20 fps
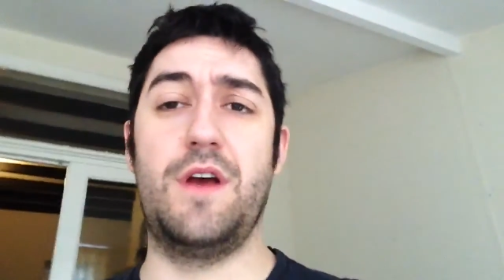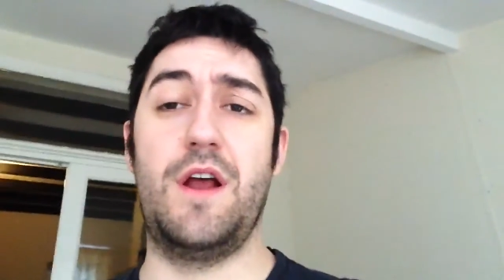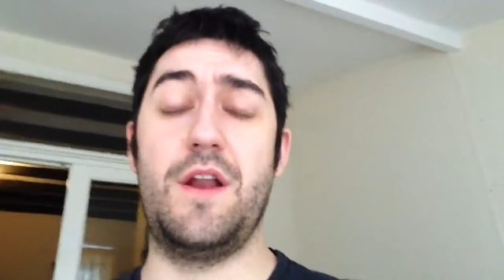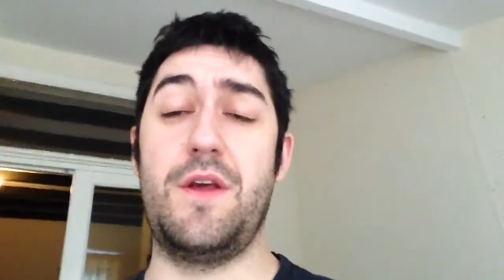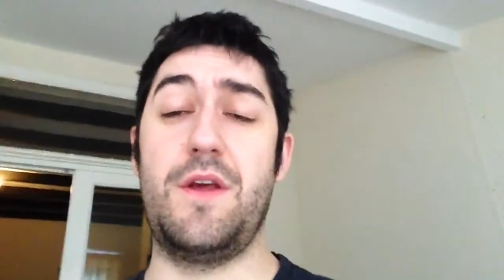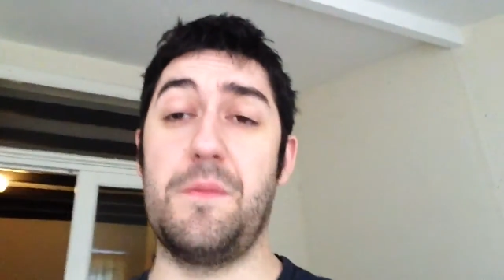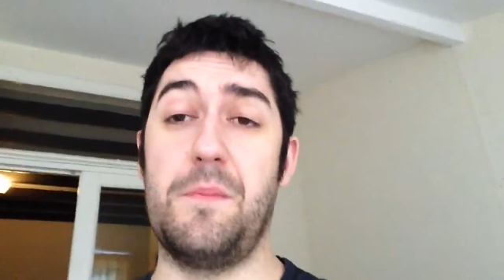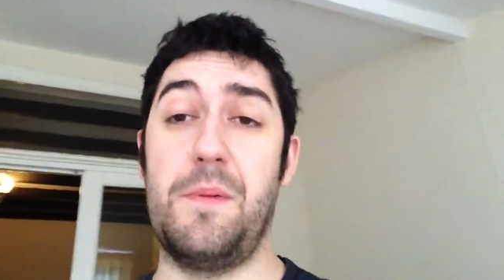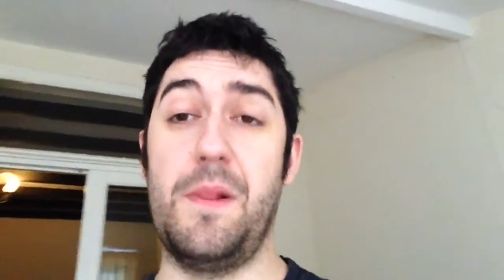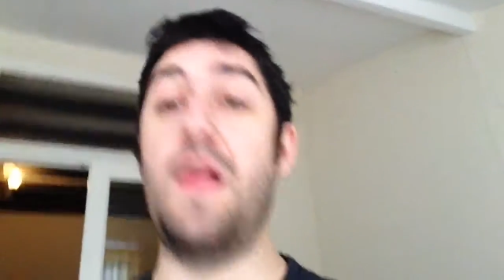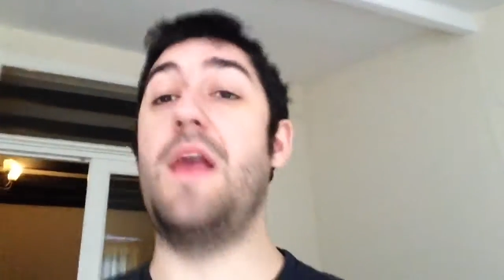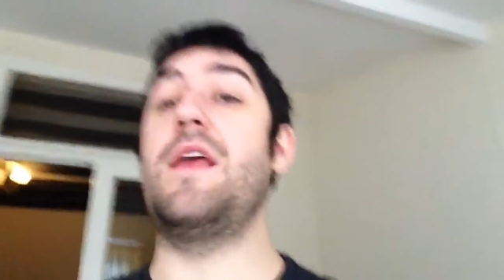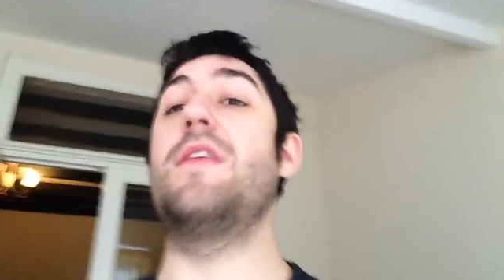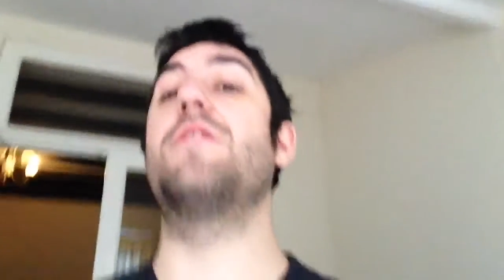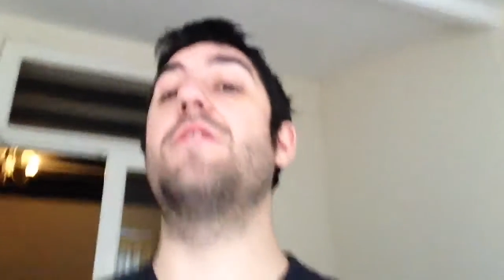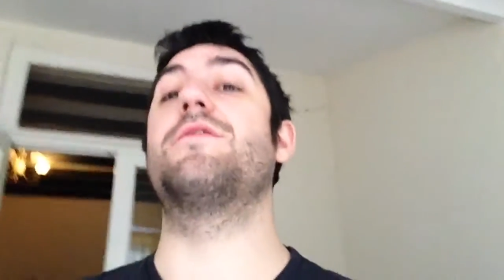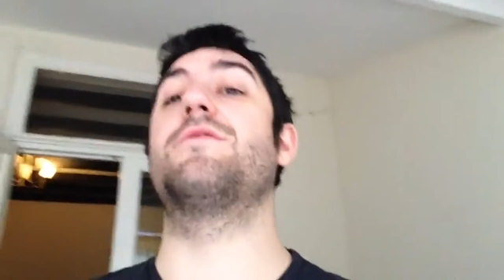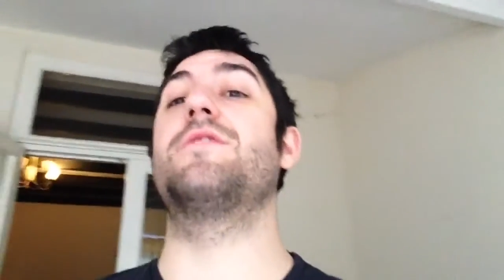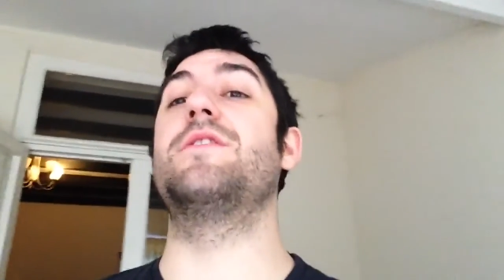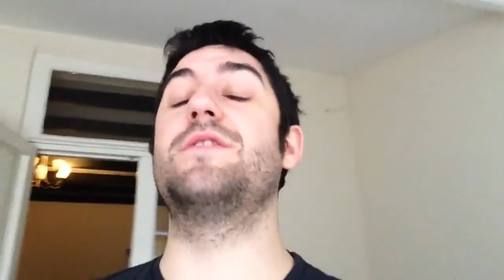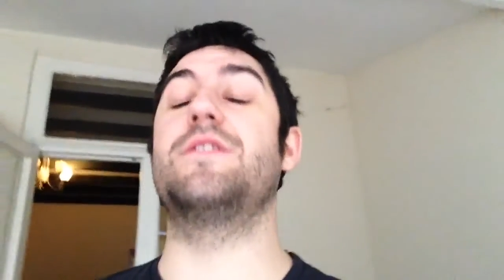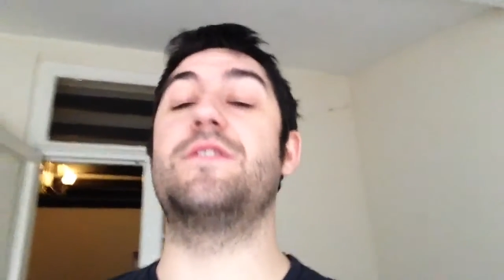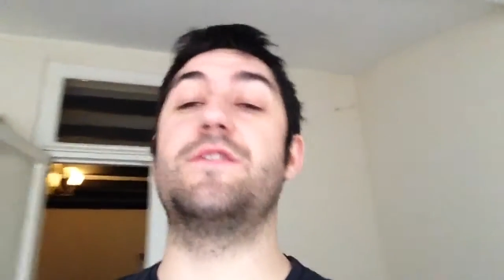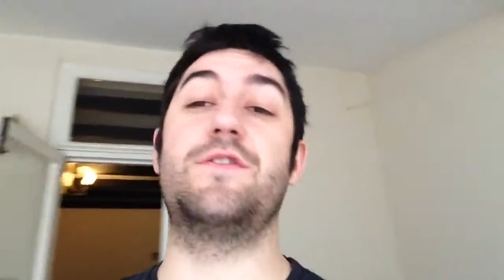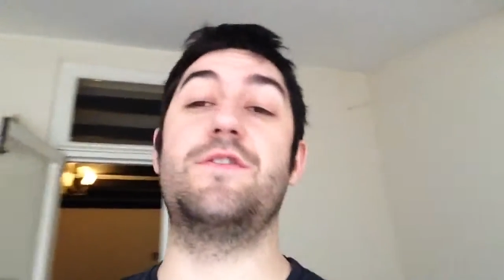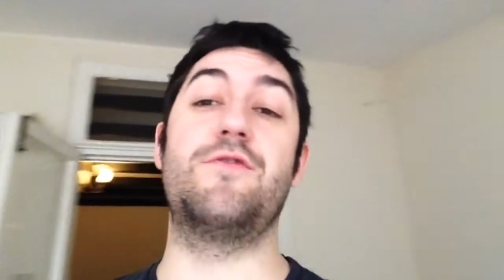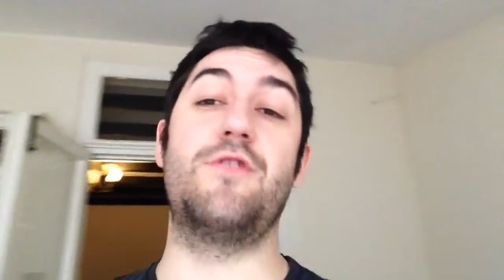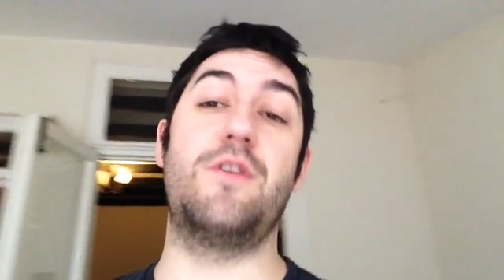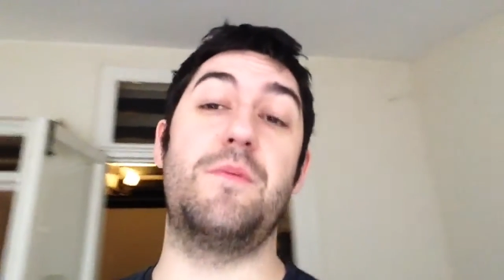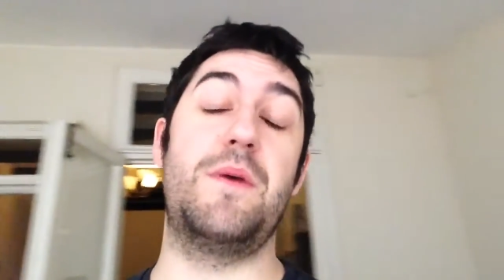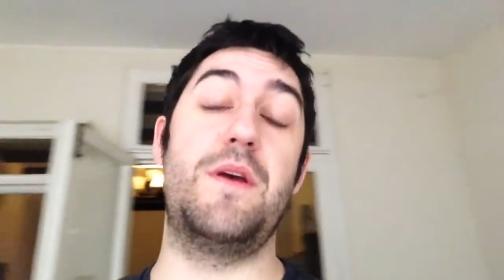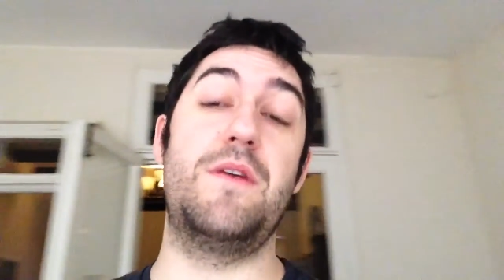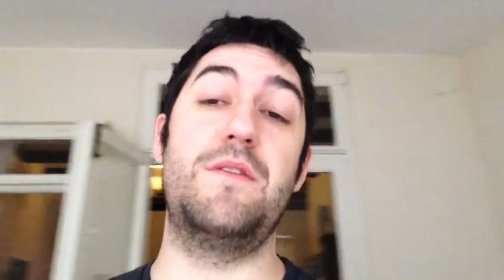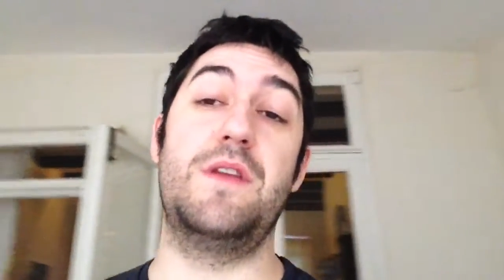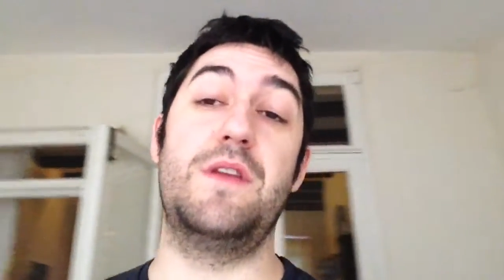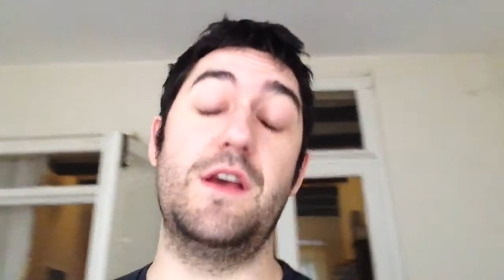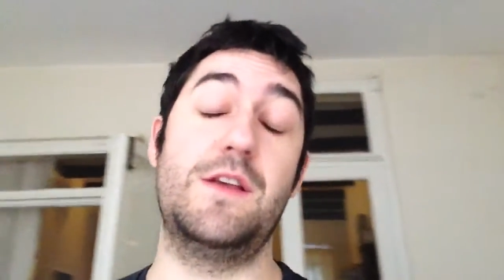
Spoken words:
I know you can play the 360 stream in